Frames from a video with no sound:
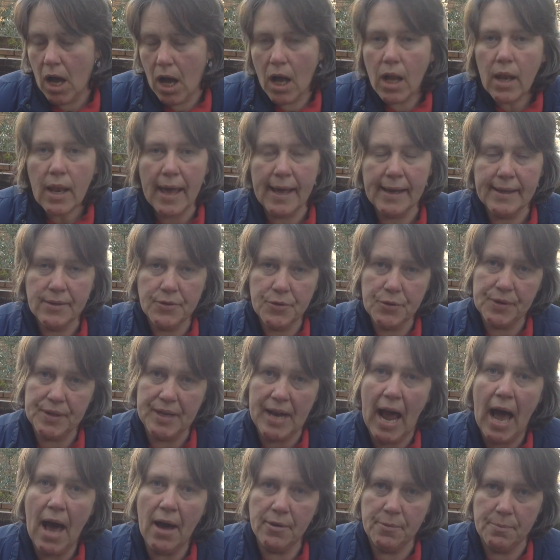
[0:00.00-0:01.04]
I like to
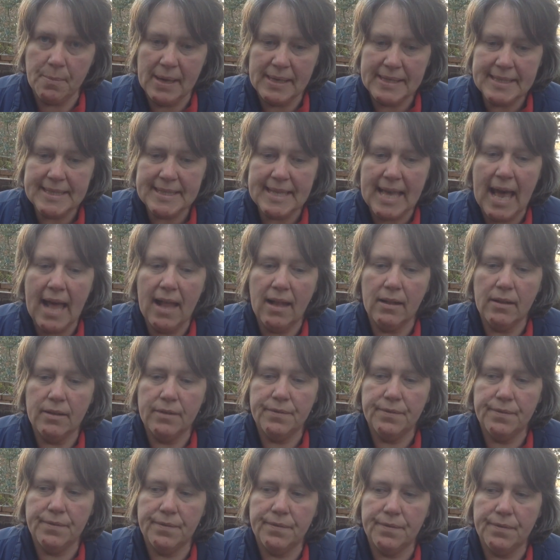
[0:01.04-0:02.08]
ground myself
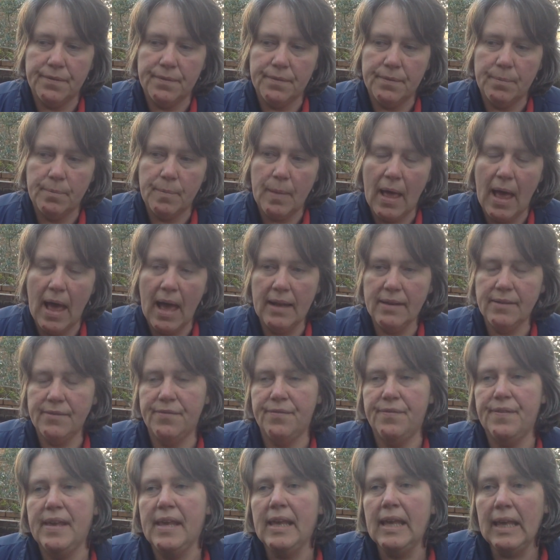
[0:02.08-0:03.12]
and
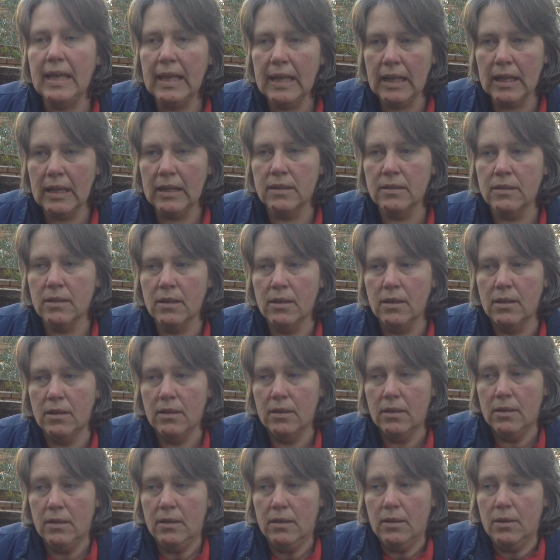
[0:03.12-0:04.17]
feel
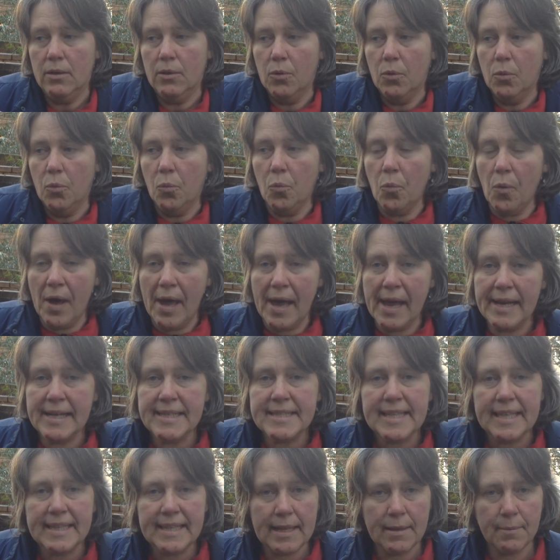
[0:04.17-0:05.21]
where
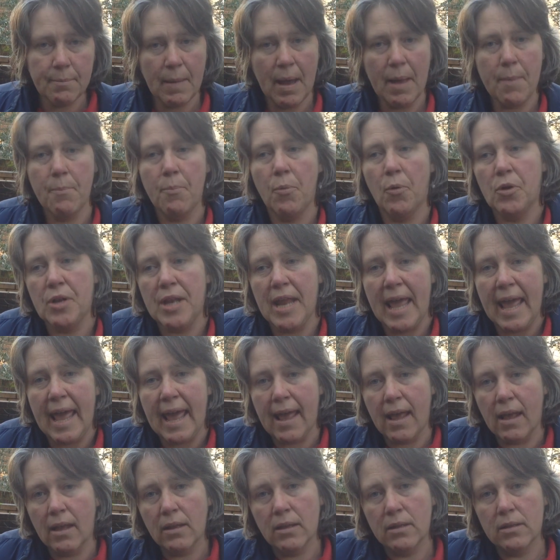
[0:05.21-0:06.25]
is it in my
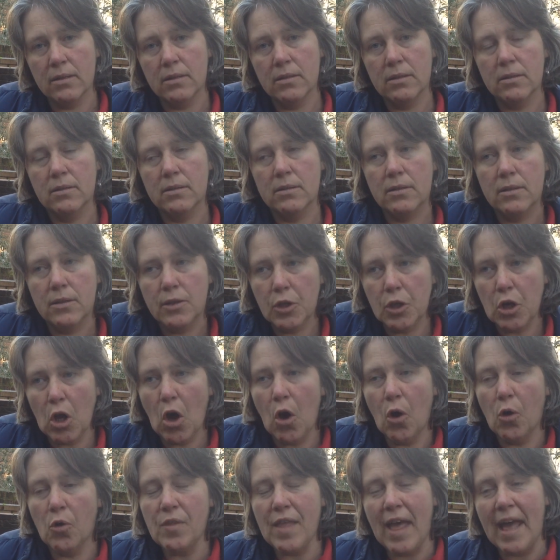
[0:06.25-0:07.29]
body,
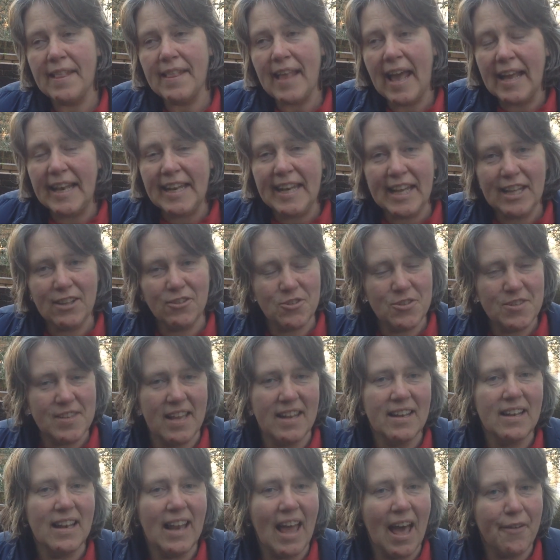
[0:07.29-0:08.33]
that I need to
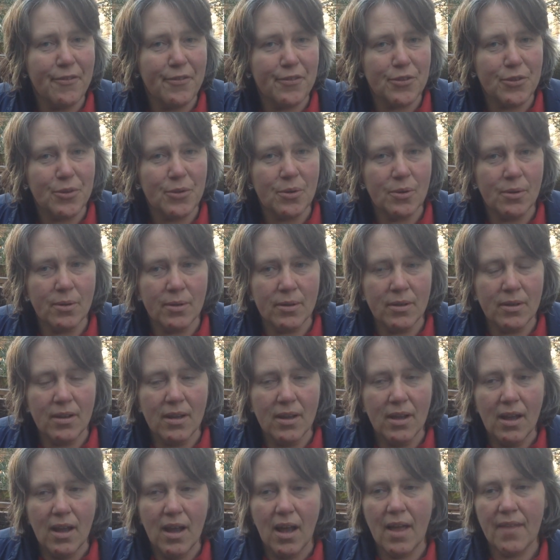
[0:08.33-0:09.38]
send love to,
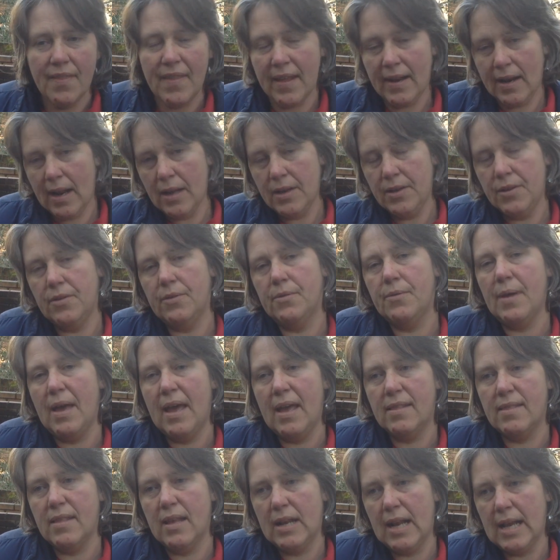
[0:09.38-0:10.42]
and then I do
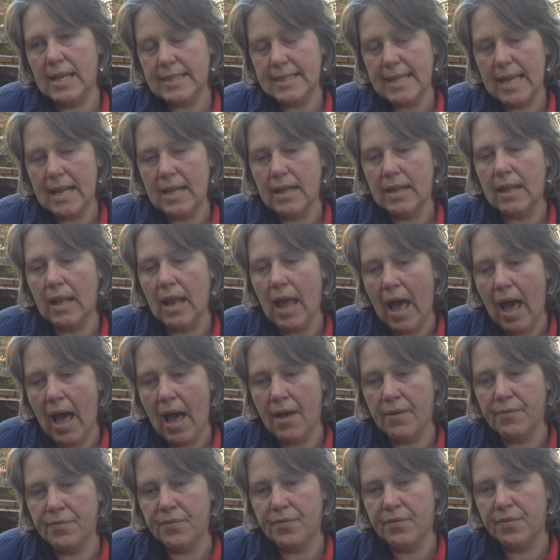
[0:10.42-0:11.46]
it. Then I send
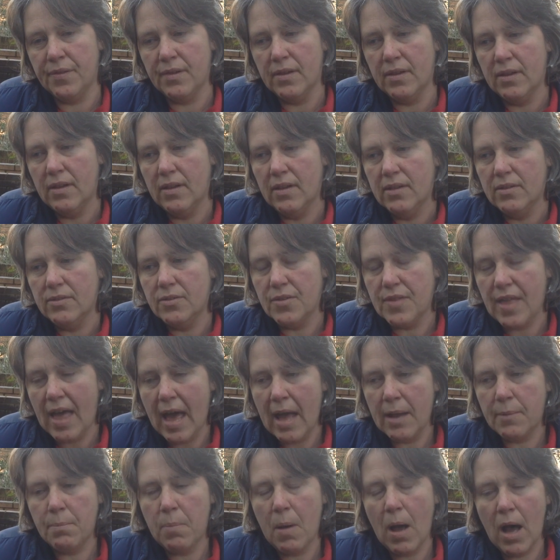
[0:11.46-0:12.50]
love to
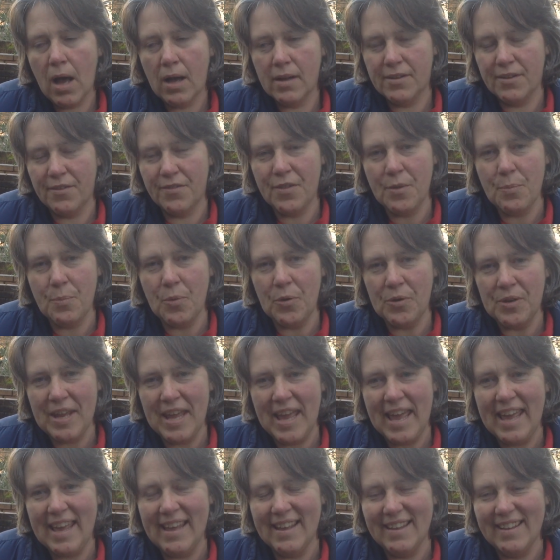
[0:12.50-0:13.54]
that part of the
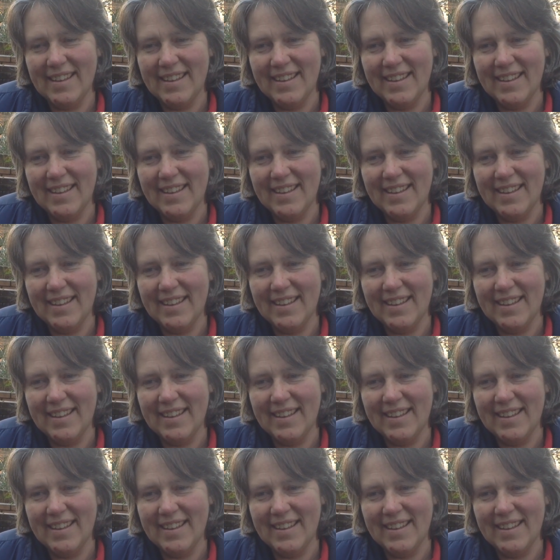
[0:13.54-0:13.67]
body